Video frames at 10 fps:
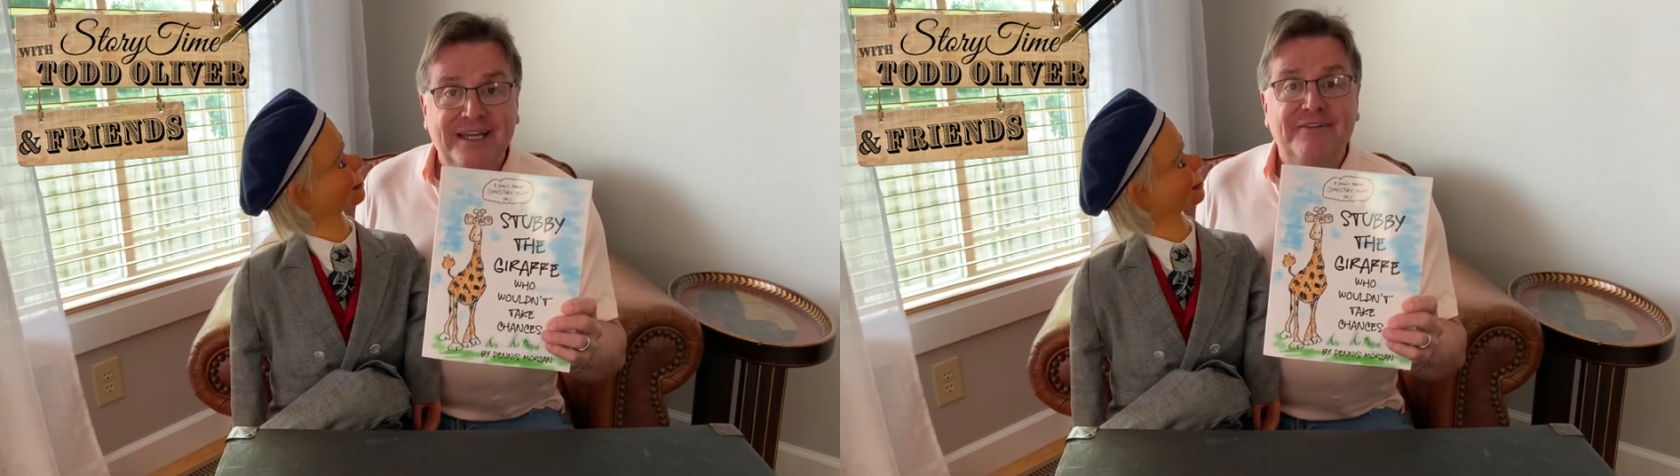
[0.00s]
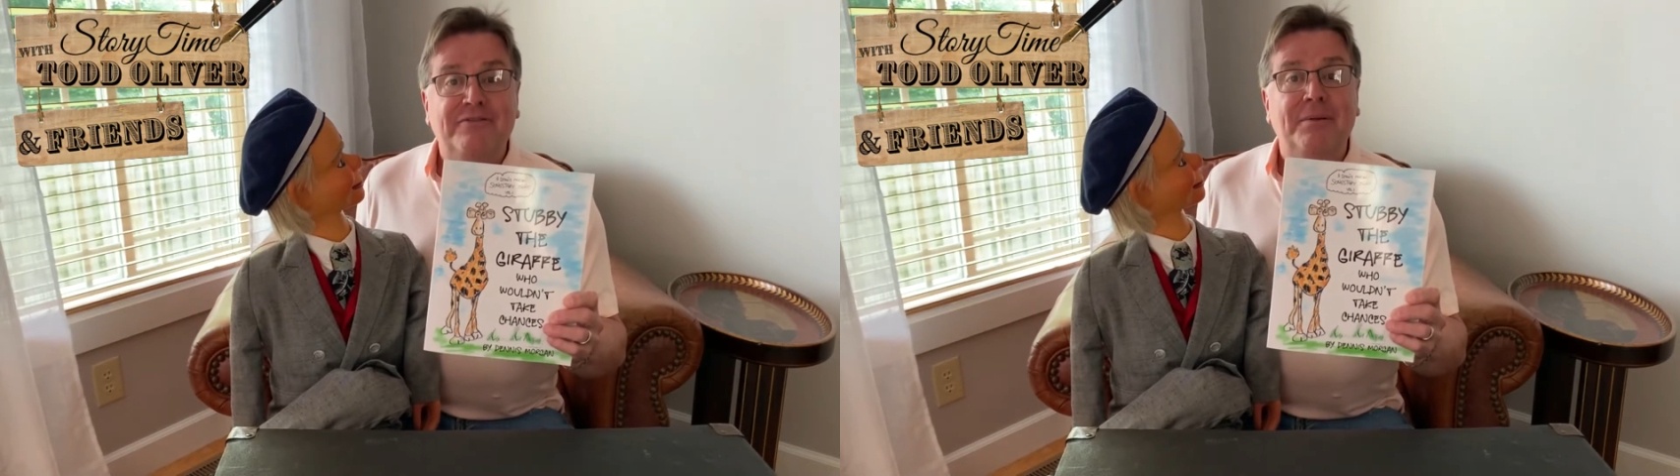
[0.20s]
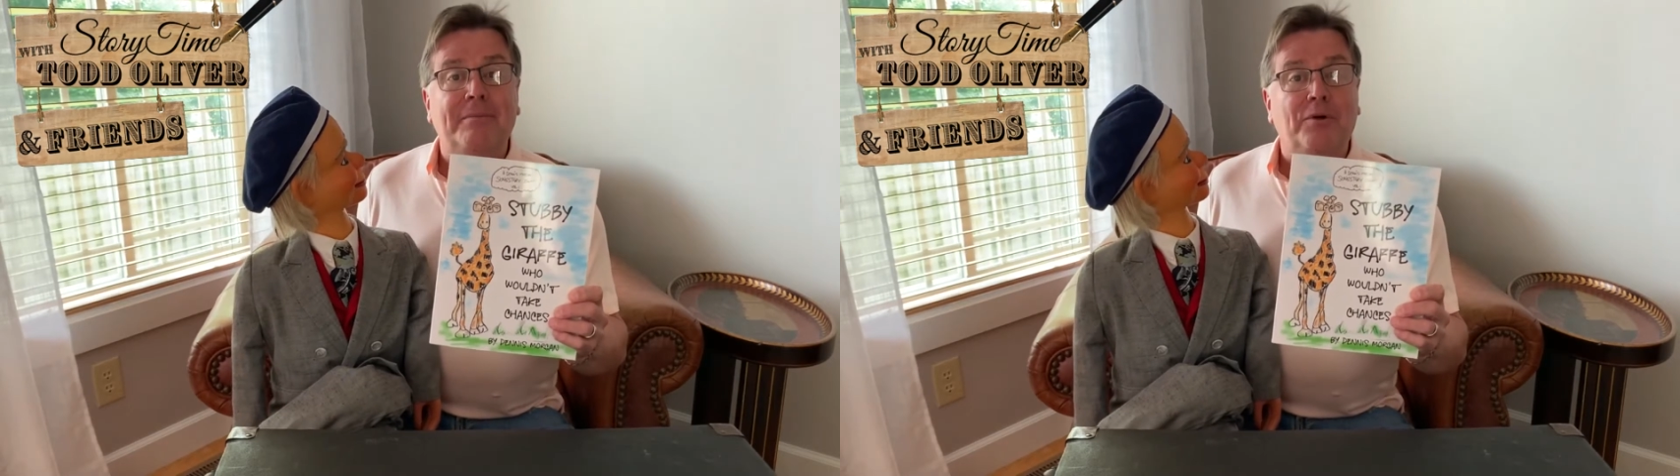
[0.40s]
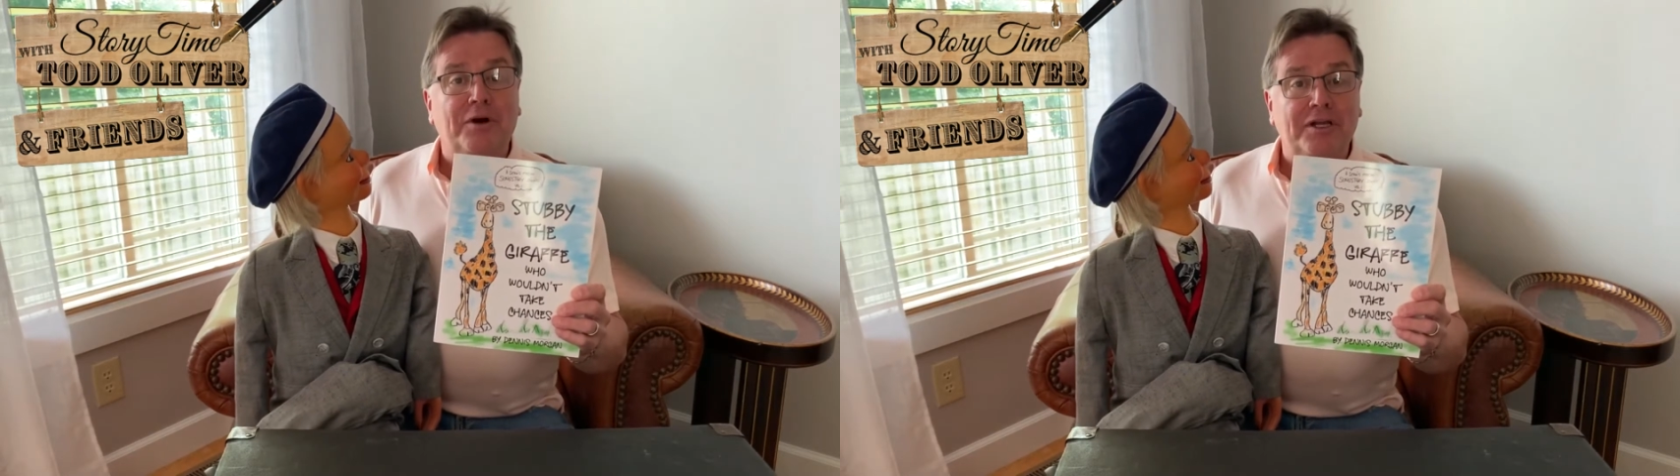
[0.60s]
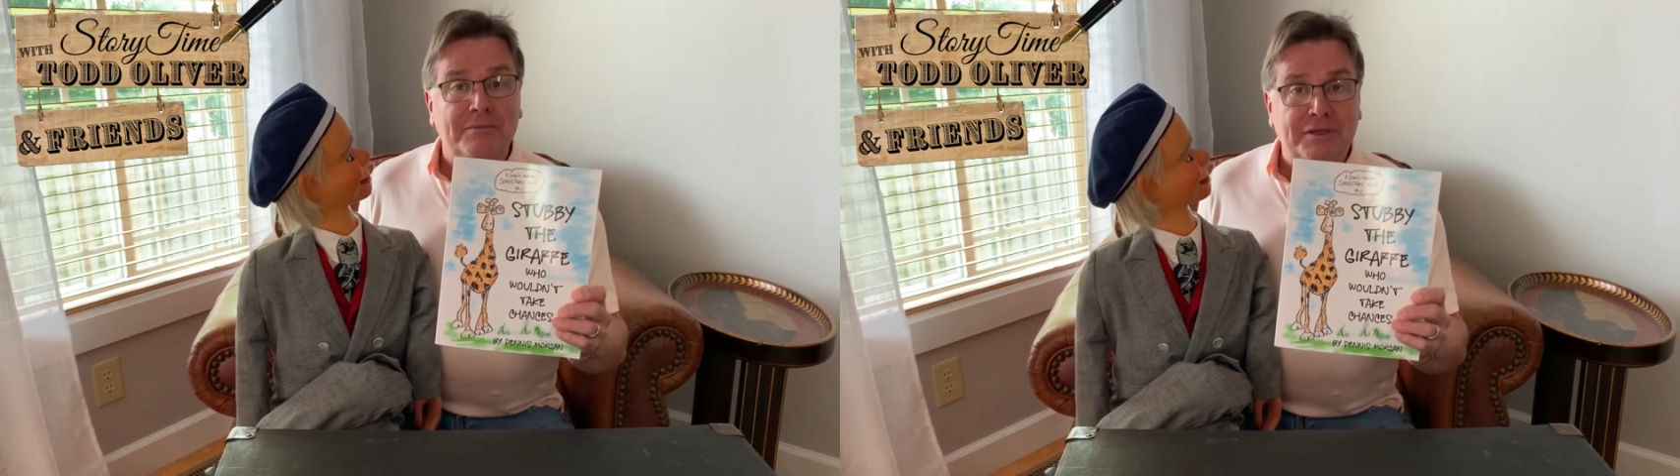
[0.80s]
from the
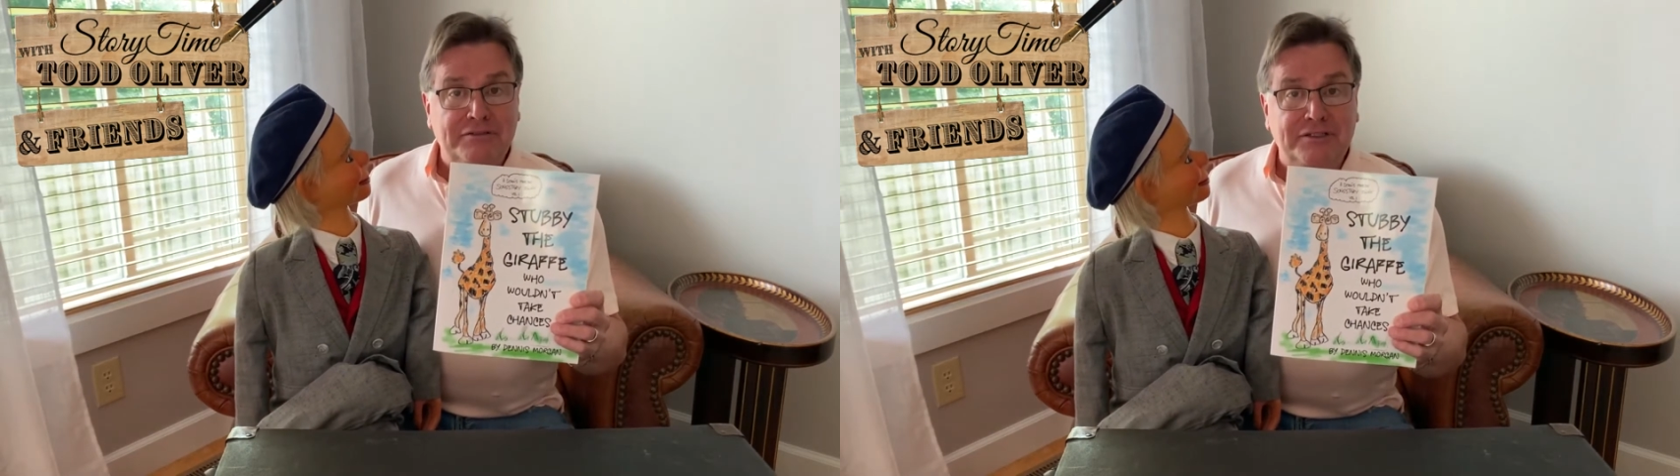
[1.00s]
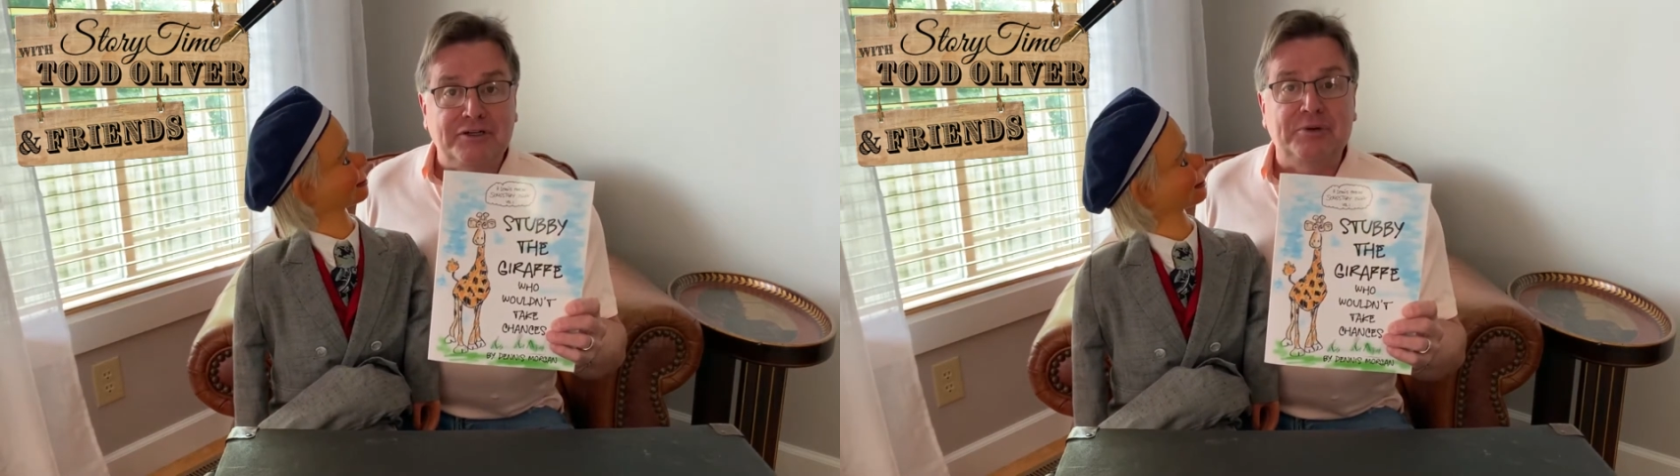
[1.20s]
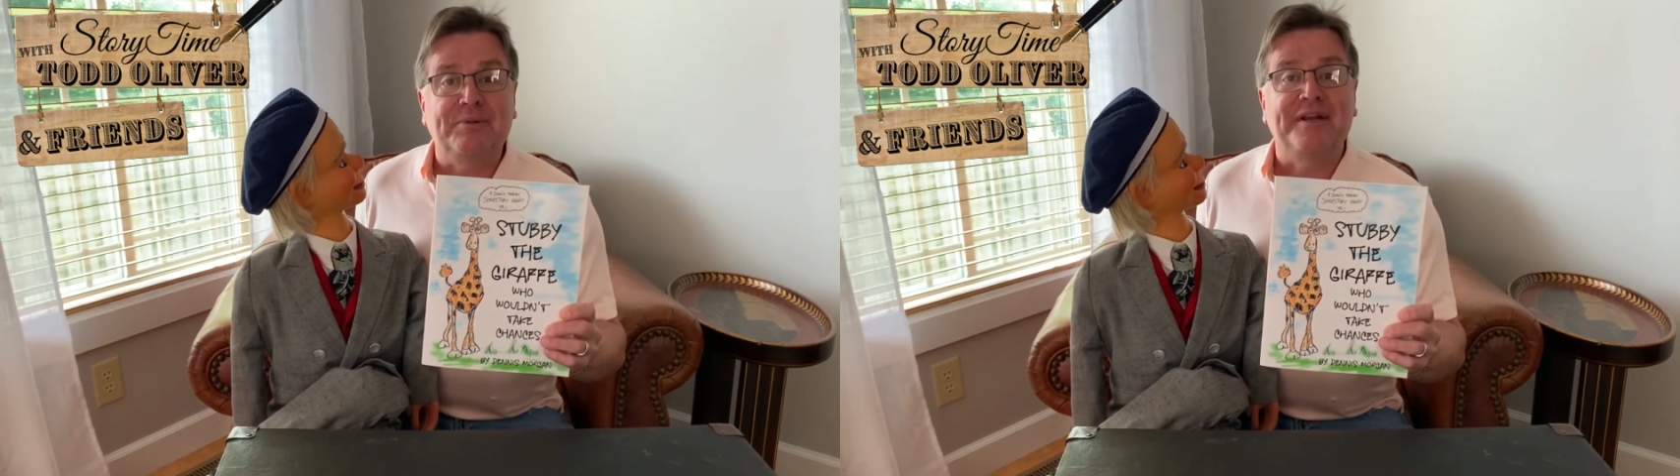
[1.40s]
Morgan Music Group in